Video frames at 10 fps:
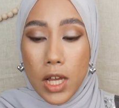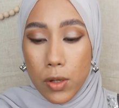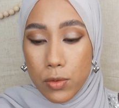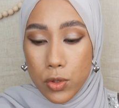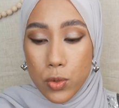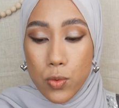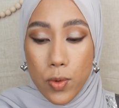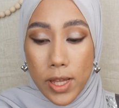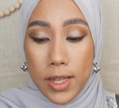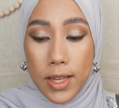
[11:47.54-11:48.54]
down to
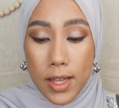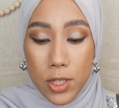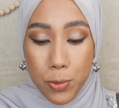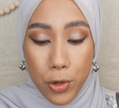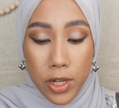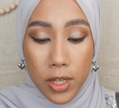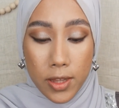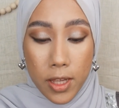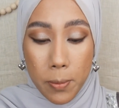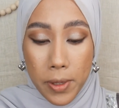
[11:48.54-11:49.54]
one last
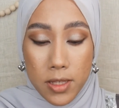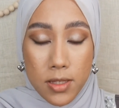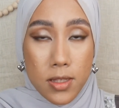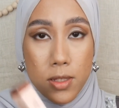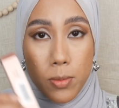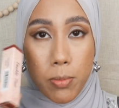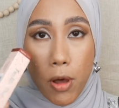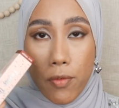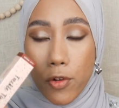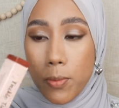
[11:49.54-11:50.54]
product that my sister
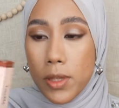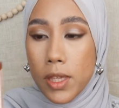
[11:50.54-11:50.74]
bought for